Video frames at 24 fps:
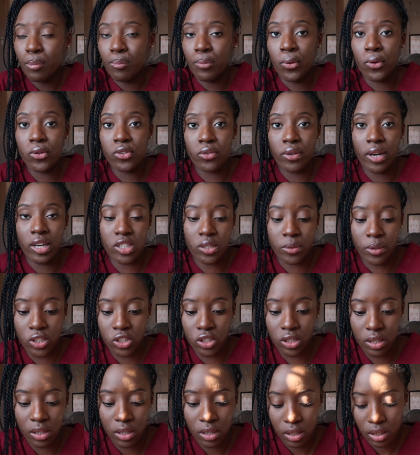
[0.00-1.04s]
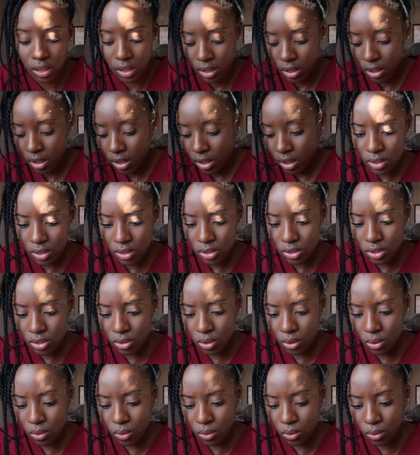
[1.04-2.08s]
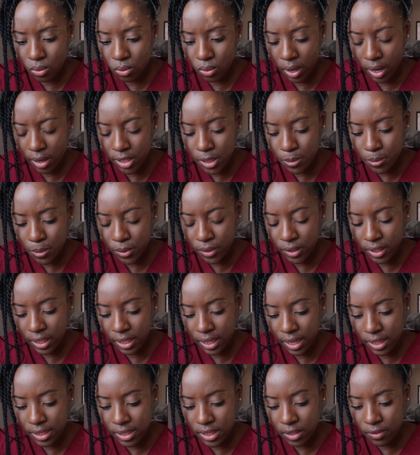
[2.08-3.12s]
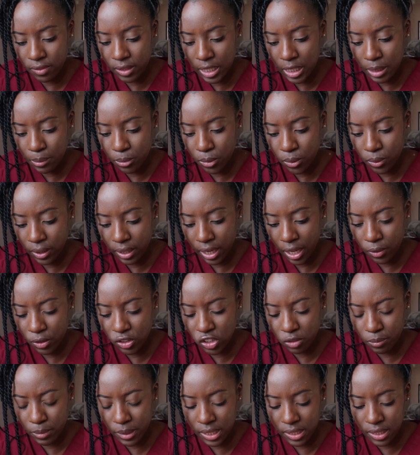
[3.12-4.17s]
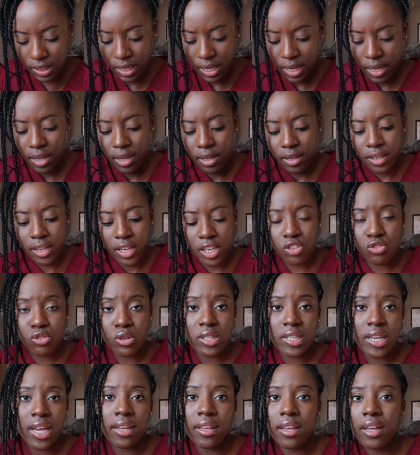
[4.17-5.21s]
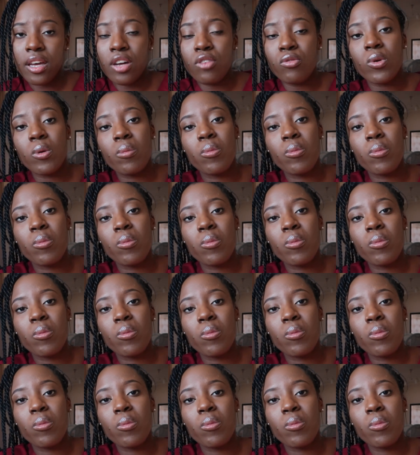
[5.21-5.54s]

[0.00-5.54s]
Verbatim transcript: post graduation so i spoke electives i spoke language of medicine history taking and